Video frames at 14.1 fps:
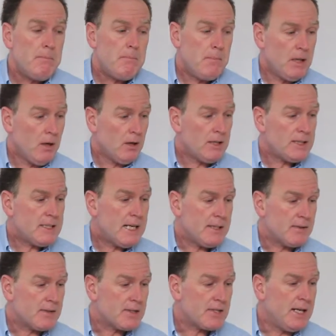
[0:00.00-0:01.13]
Milonga
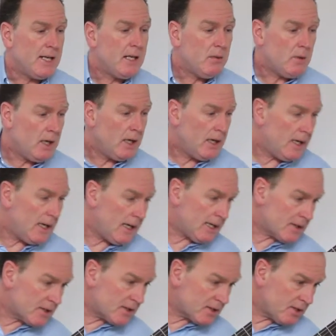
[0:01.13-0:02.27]
dance now,
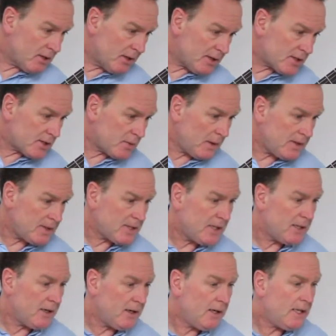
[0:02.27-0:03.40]
exercise
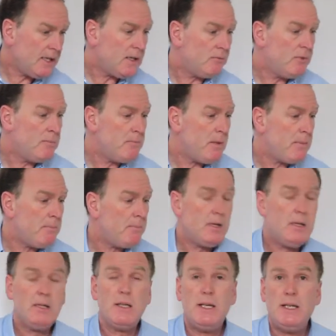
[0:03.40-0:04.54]
29.
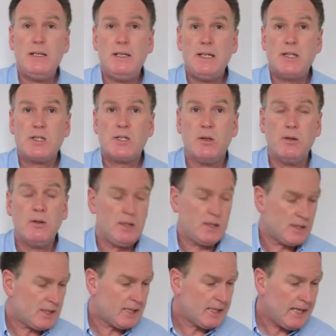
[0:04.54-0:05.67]
Remember in this
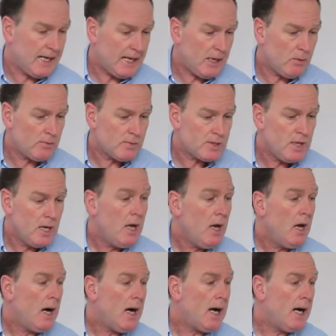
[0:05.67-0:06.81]
song to count
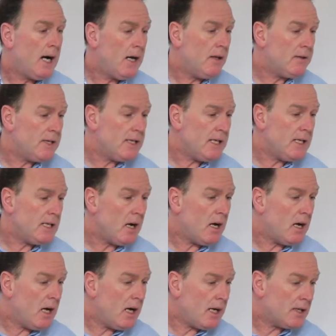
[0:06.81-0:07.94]
the
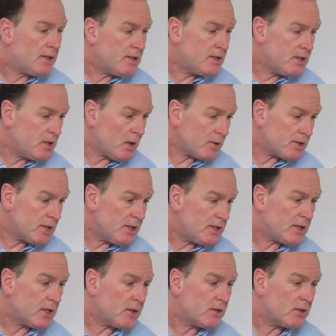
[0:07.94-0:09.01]
dotted